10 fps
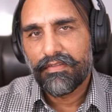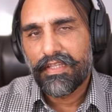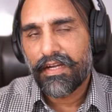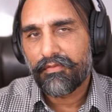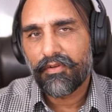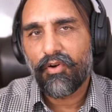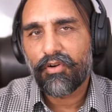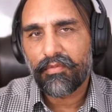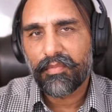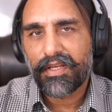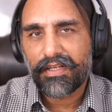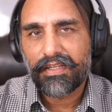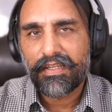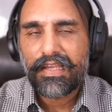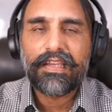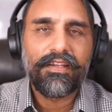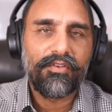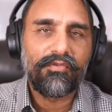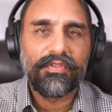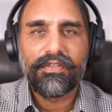that will automatically kick
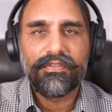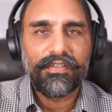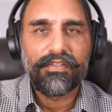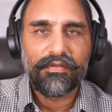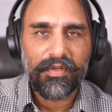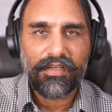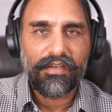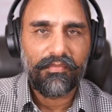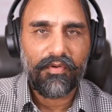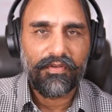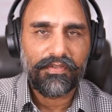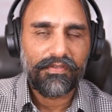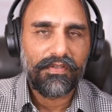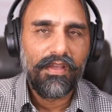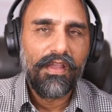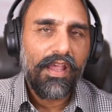into the decision making process.